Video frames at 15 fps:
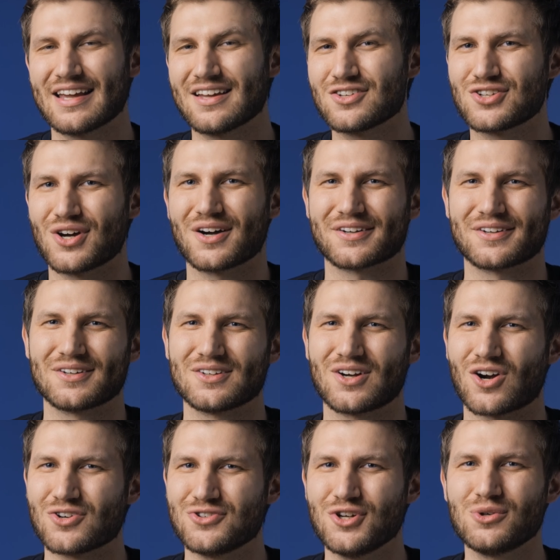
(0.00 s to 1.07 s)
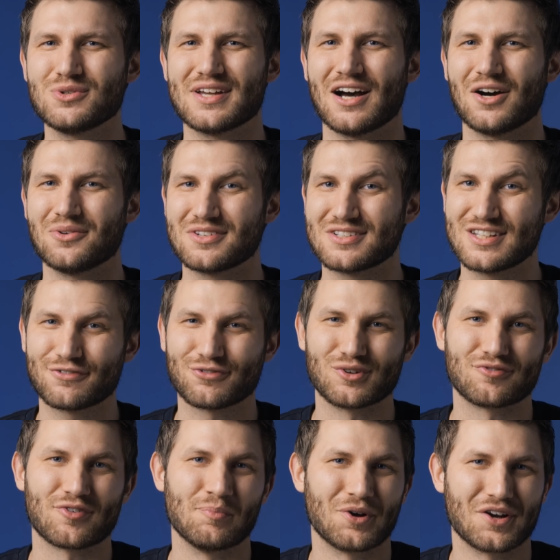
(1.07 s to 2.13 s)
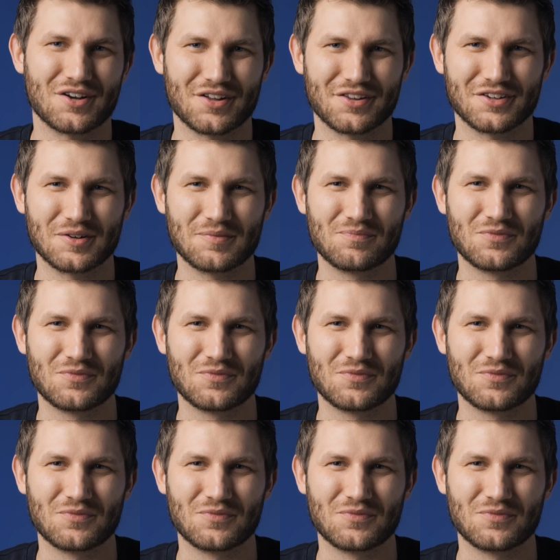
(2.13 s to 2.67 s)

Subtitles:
and Docker are no doubt different from one another.